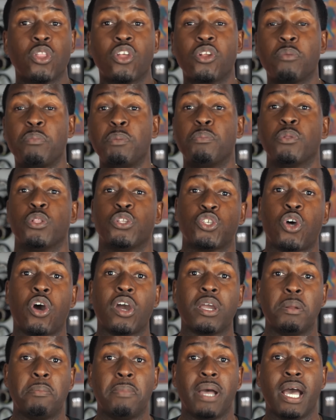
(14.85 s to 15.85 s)
a lot of people are
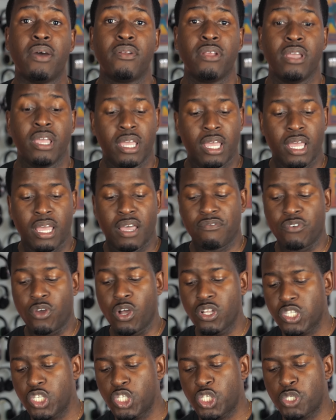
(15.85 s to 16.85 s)
talking about. I've
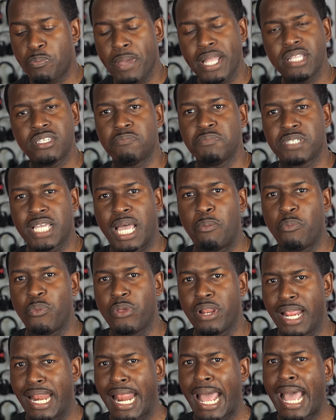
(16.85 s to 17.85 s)
got to spend some time
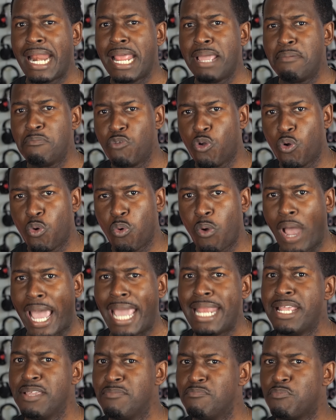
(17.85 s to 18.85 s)
with it, and I'm
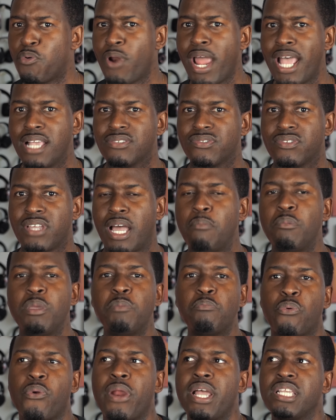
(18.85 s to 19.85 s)
quite impressed. I'm
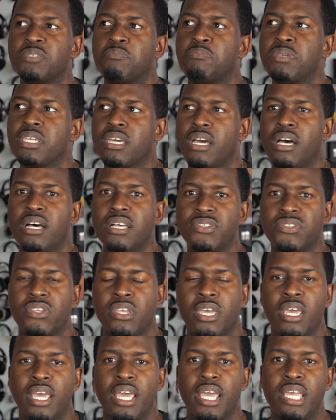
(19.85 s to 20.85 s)
impressed because
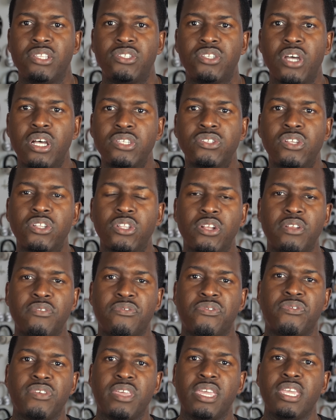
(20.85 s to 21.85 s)
it does a lot
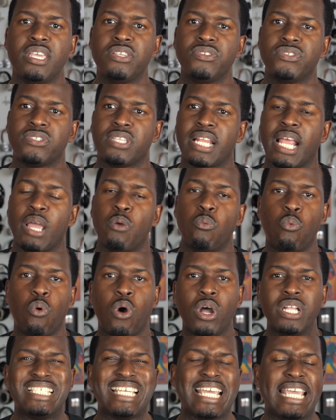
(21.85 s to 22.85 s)
of things that I
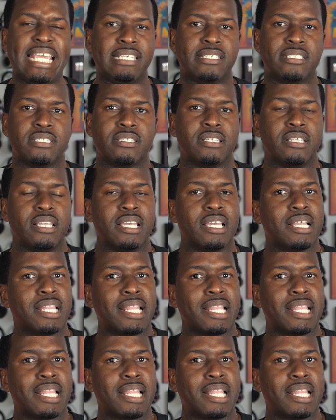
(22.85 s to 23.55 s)
want a slick